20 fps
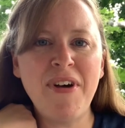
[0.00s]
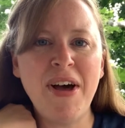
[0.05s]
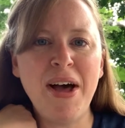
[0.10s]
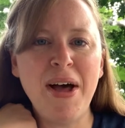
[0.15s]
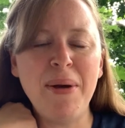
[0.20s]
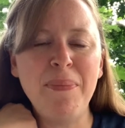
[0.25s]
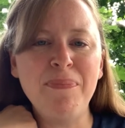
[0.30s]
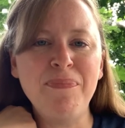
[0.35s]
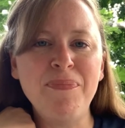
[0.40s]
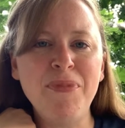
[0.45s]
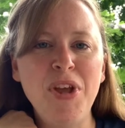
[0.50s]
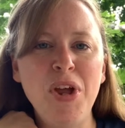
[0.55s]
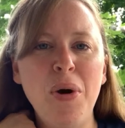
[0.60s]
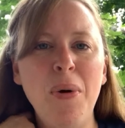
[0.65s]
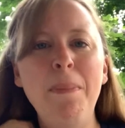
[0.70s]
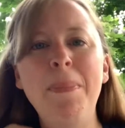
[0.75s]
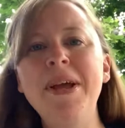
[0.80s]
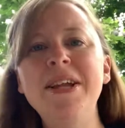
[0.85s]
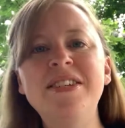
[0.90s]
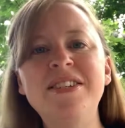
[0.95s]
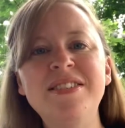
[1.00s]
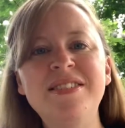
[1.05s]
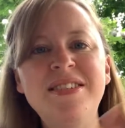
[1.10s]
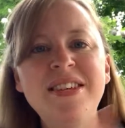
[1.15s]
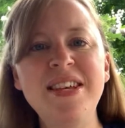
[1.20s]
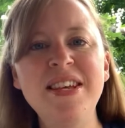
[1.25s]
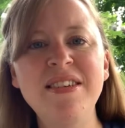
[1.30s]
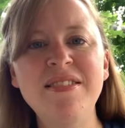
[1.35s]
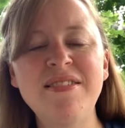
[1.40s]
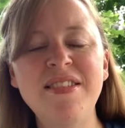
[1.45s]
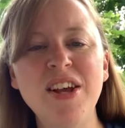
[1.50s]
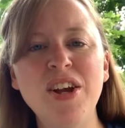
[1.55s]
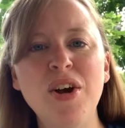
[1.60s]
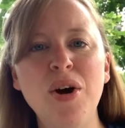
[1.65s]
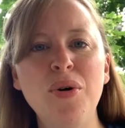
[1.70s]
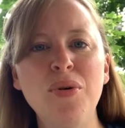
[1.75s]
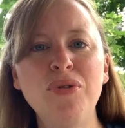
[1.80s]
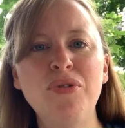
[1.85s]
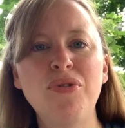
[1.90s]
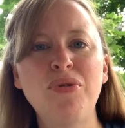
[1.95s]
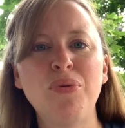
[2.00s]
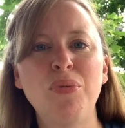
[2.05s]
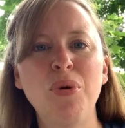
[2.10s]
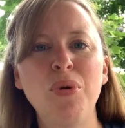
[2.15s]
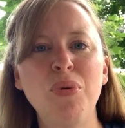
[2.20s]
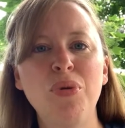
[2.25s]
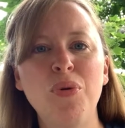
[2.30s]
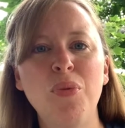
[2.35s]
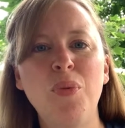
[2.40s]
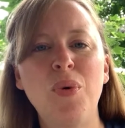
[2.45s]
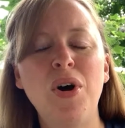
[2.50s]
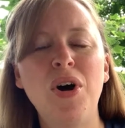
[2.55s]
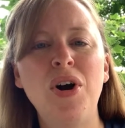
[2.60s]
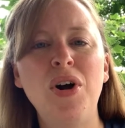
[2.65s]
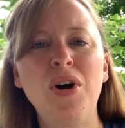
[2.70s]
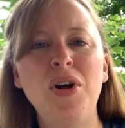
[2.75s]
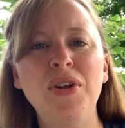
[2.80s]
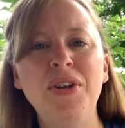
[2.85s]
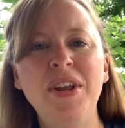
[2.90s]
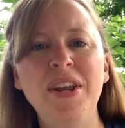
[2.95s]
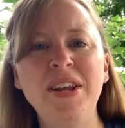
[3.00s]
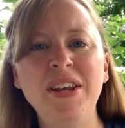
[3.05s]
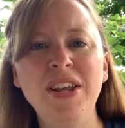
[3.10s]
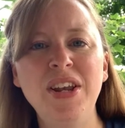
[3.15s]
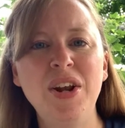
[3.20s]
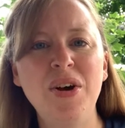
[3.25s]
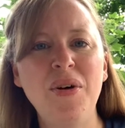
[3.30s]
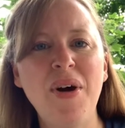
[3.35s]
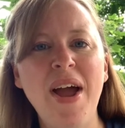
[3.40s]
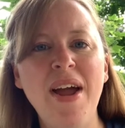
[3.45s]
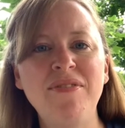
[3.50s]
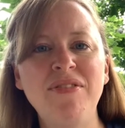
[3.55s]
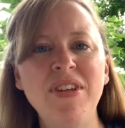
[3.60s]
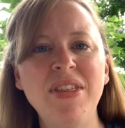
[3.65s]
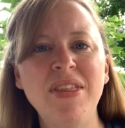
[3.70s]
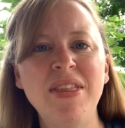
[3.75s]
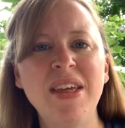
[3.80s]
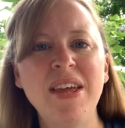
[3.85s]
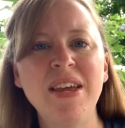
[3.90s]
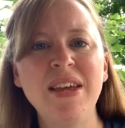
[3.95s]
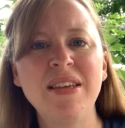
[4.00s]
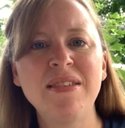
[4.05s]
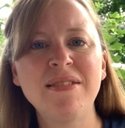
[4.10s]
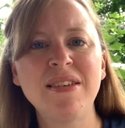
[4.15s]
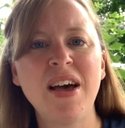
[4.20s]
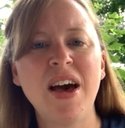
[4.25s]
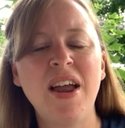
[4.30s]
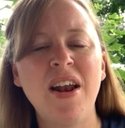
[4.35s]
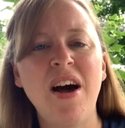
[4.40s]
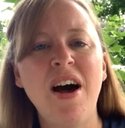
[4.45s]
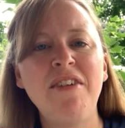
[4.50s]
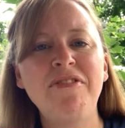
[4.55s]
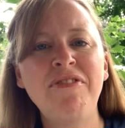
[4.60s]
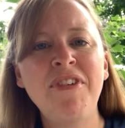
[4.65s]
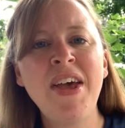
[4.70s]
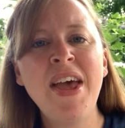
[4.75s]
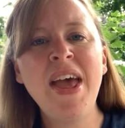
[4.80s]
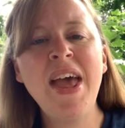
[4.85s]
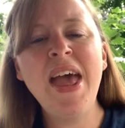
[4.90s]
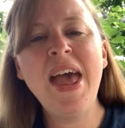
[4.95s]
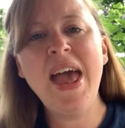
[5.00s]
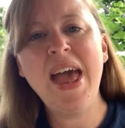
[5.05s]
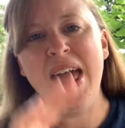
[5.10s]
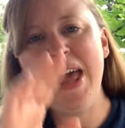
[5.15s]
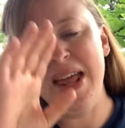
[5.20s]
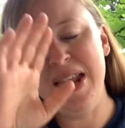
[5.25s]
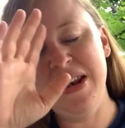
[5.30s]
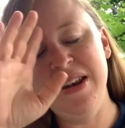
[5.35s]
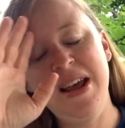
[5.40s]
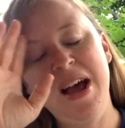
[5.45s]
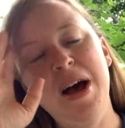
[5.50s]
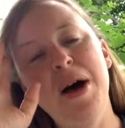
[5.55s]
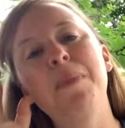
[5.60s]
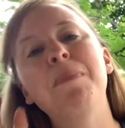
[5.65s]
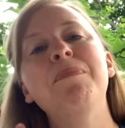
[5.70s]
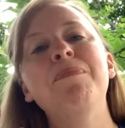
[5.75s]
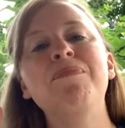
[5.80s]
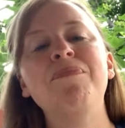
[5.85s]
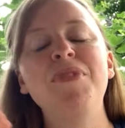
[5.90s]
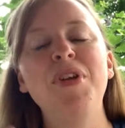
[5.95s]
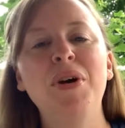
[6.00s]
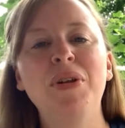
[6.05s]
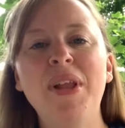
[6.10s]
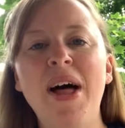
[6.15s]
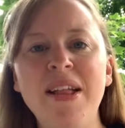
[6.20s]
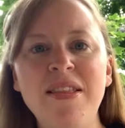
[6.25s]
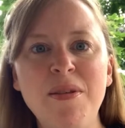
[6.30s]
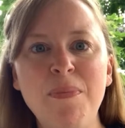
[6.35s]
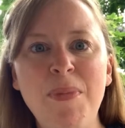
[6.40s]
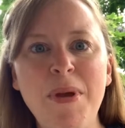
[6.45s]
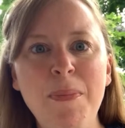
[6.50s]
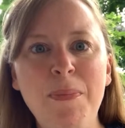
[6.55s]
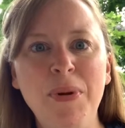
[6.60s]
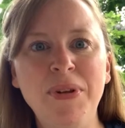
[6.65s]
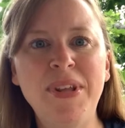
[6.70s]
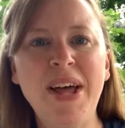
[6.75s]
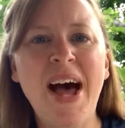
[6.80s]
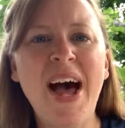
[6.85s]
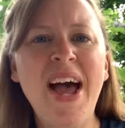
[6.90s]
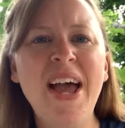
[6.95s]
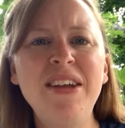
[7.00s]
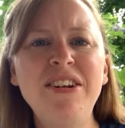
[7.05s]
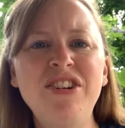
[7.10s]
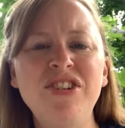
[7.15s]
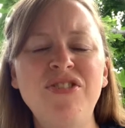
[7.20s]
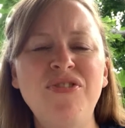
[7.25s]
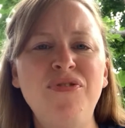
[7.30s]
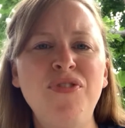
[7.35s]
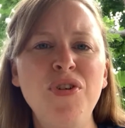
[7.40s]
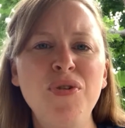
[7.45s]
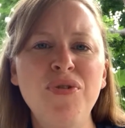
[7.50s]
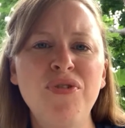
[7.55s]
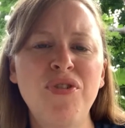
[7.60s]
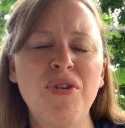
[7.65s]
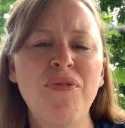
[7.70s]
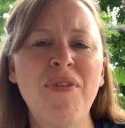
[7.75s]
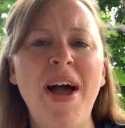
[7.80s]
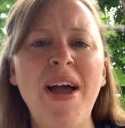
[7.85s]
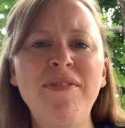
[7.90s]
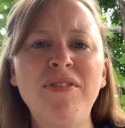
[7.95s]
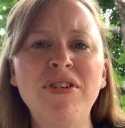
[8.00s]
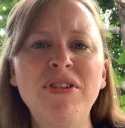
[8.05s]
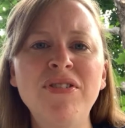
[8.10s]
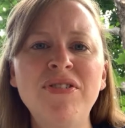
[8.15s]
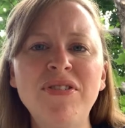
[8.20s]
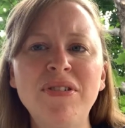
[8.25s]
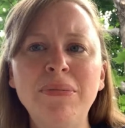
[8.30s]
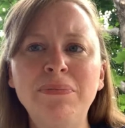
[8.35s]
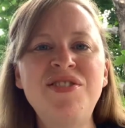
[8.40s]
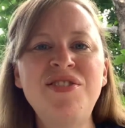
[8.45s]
um, you know a big disease that goes through the world, and you know everything is cut off, and um, you know, lots of people die, just few survivors.